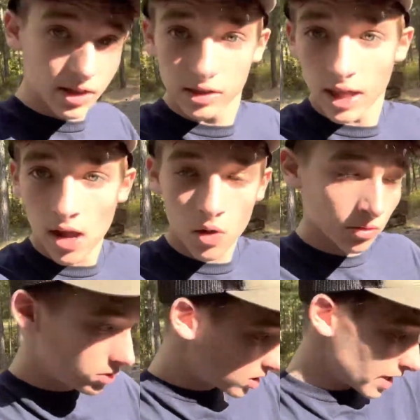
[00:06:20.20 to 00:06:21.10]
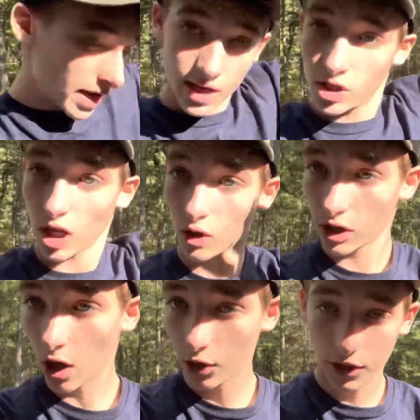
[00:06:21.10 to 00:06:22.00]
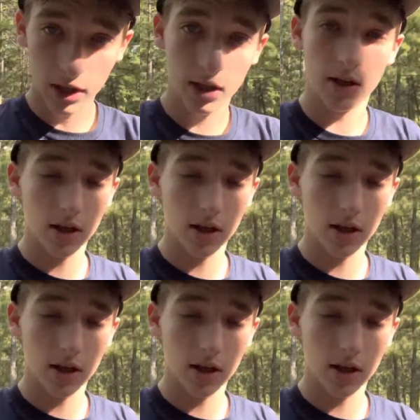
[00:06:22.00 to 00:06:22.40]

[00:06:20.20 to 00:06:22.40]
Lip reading: loud, it sounds healthy,